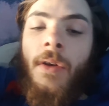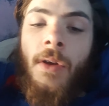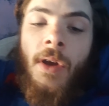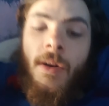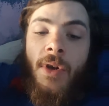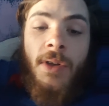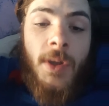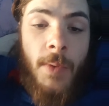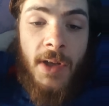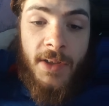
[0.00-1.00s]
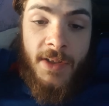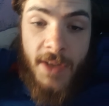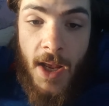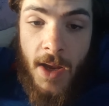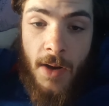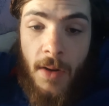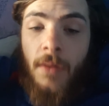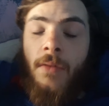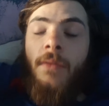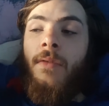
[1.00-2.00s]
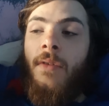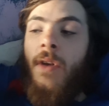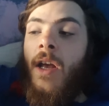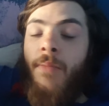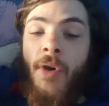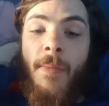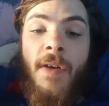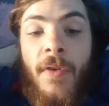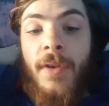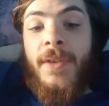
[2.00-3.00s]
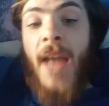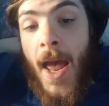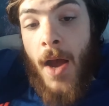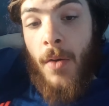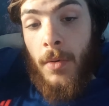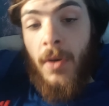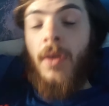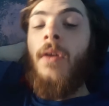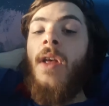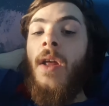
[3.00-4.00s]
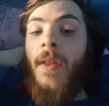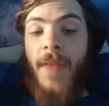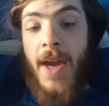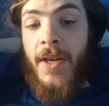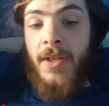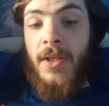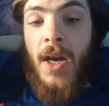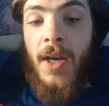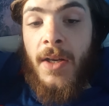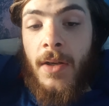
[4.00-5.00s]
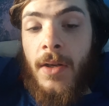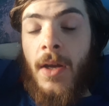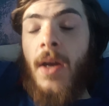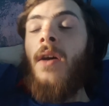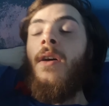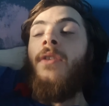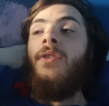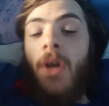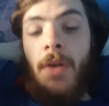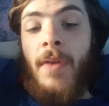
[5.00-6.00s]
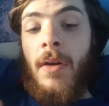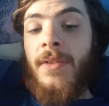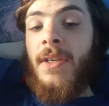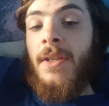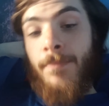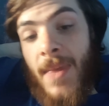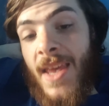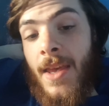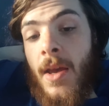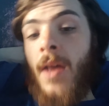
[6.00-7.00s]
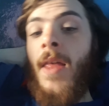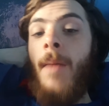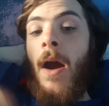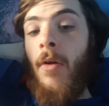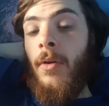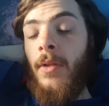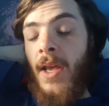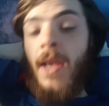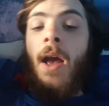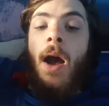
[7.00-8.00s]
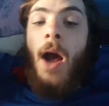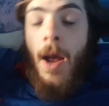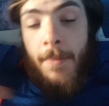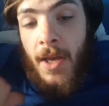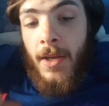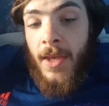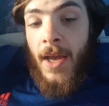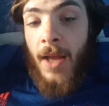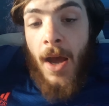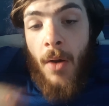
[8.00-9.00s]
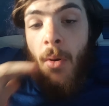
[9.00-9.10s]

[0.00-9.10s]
And because I went insane and put my foot down, they decided to turn around and say to me that apparently I'm getting kicked out